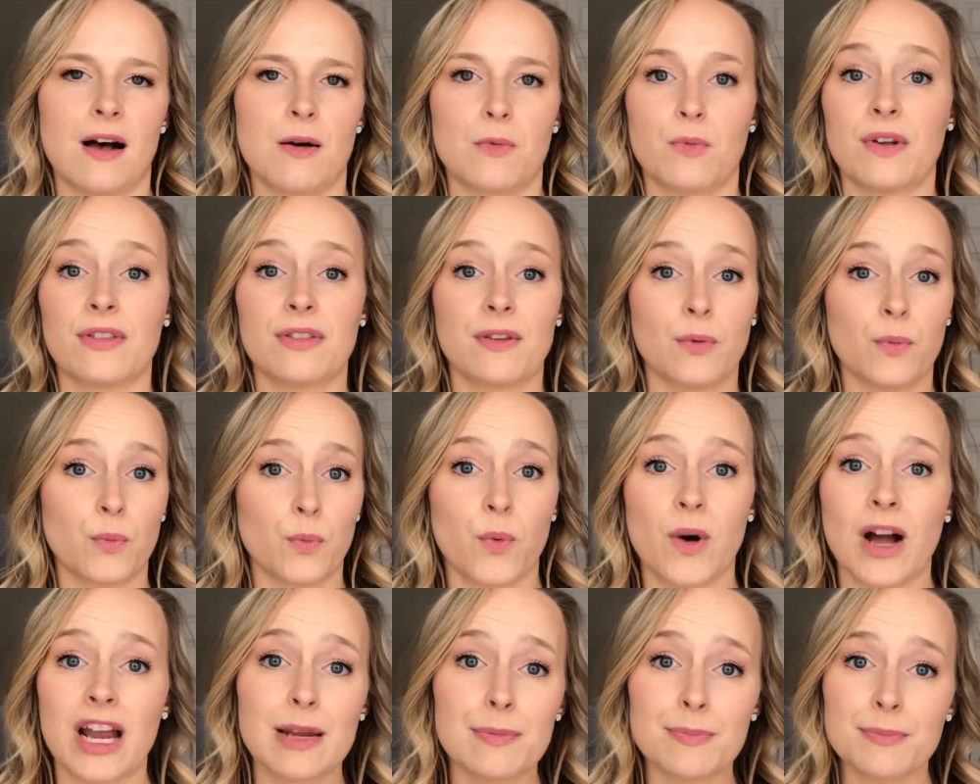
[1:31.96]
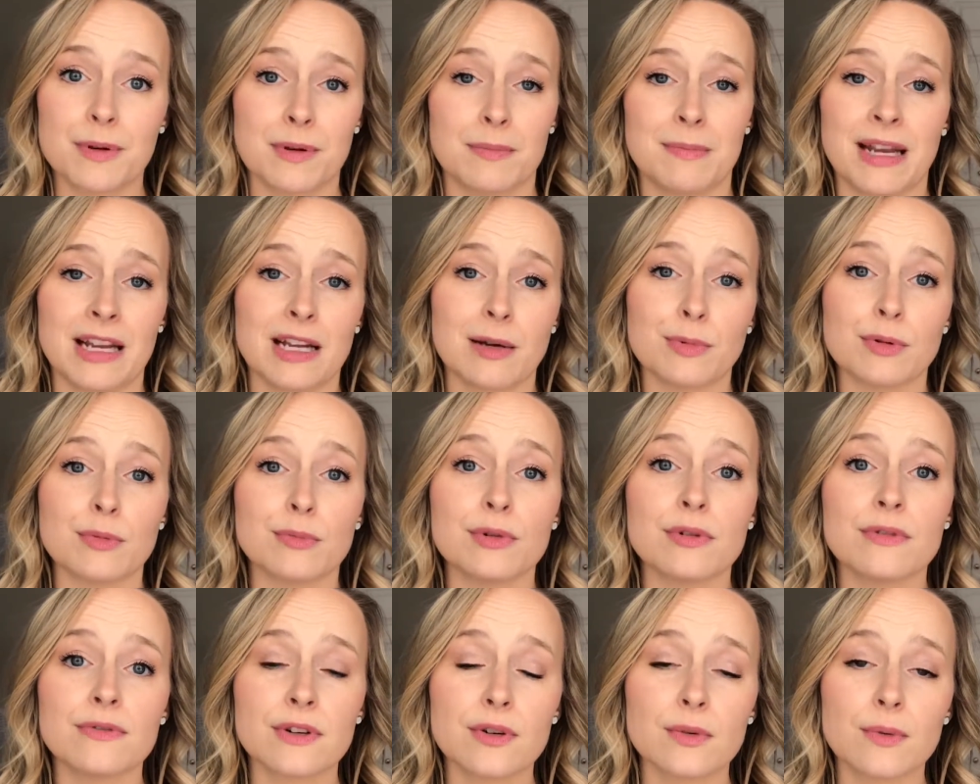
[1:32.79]
with a wipe, a makeup
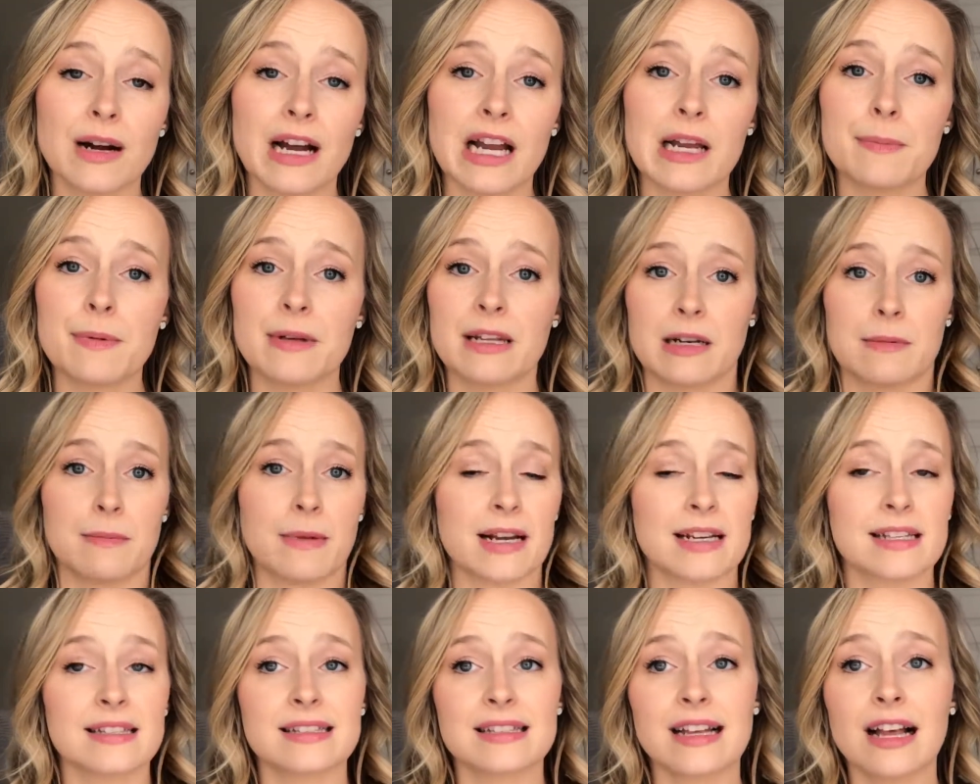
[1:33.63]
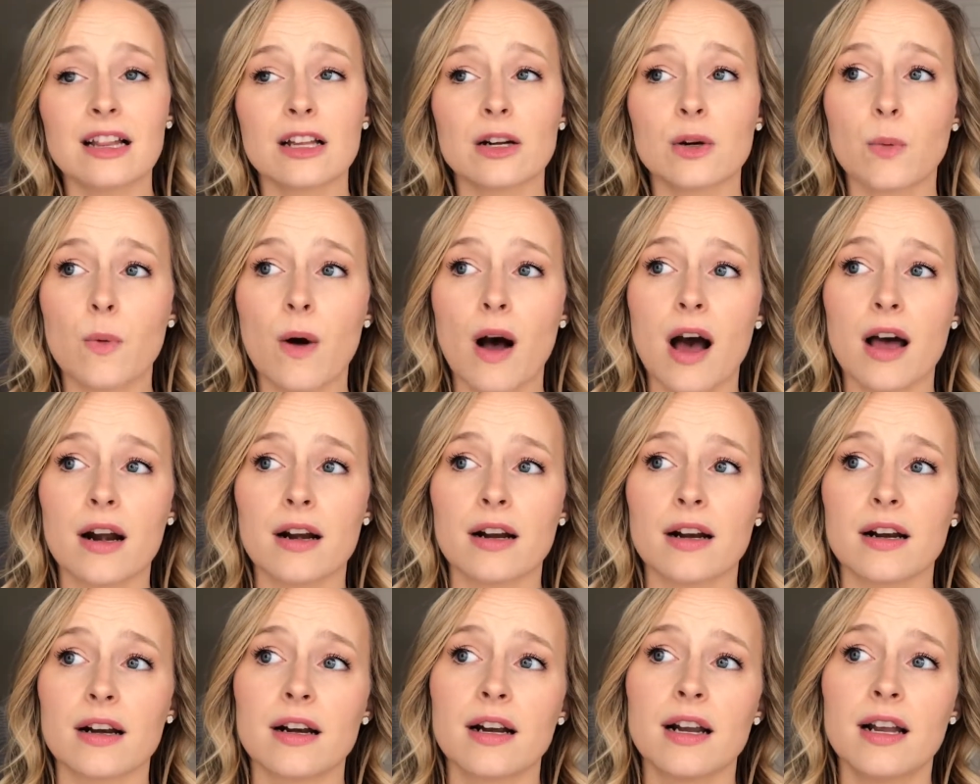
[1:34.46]
remover wipe, in a micellar
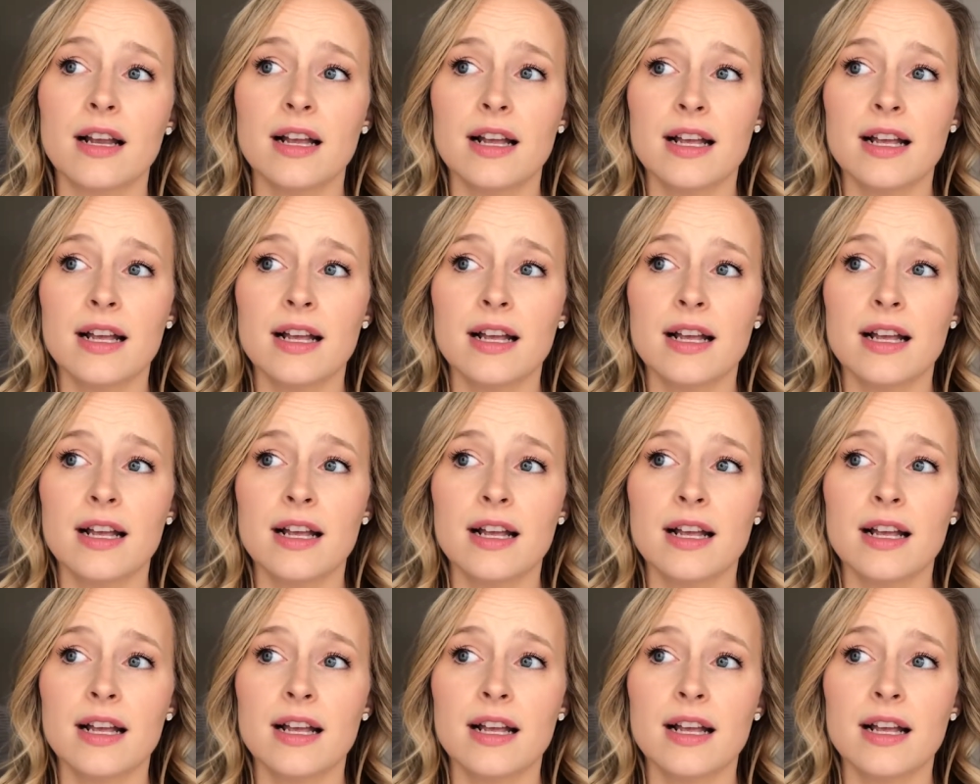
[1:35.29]
water.